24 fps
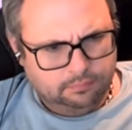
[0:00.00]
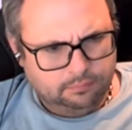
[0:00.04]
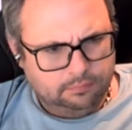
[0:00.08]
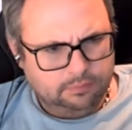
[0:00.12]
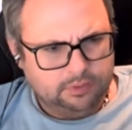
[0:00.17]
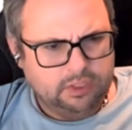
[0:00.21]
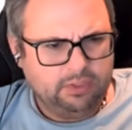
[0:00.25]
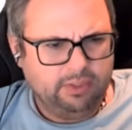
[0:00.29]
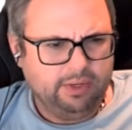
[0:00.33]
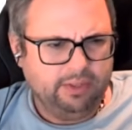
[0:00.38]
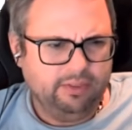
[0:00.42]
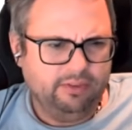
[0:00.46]

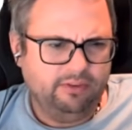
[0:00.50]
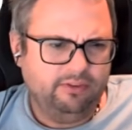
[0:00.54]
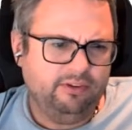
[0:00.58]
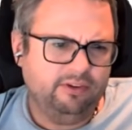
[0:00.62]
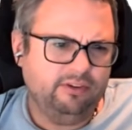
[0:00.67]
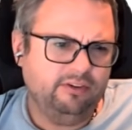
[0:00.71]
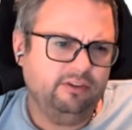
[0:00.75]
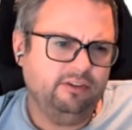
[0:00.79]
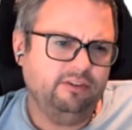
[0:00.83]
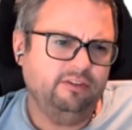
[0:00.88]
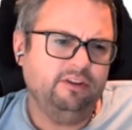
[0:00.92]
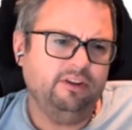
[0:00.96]
Okay, this
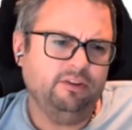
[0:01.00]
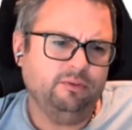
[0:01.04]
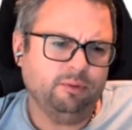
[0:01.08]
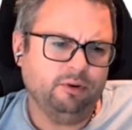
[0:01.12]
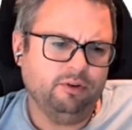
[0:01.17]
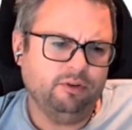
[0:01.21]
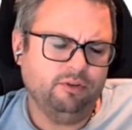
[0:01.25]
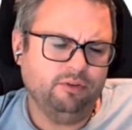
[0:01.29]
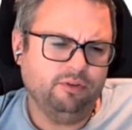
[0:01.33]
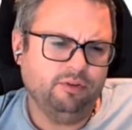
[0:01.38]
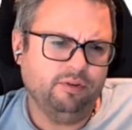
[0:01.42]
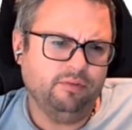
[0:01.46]
digit sees
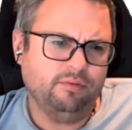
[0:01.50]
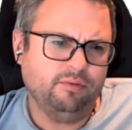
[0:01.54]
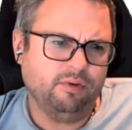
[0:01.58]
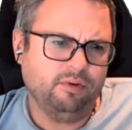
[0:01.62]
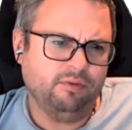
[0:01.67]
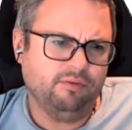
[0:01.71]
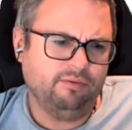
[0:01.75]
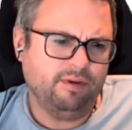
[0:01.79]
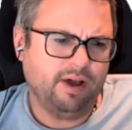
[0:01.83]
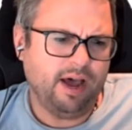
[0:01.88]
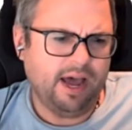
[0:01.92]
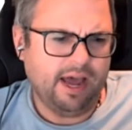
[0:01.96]
1, 2, 3,
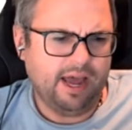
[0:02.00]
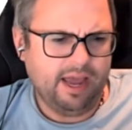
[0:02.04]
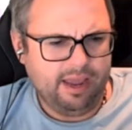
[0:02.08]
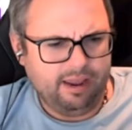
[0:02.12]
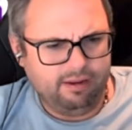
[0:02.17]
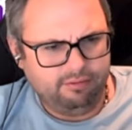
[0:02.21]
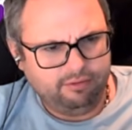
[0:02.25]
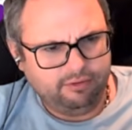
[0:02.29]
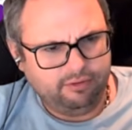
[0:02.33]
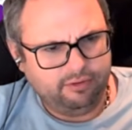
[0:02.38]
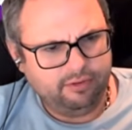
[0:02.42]
4, 5.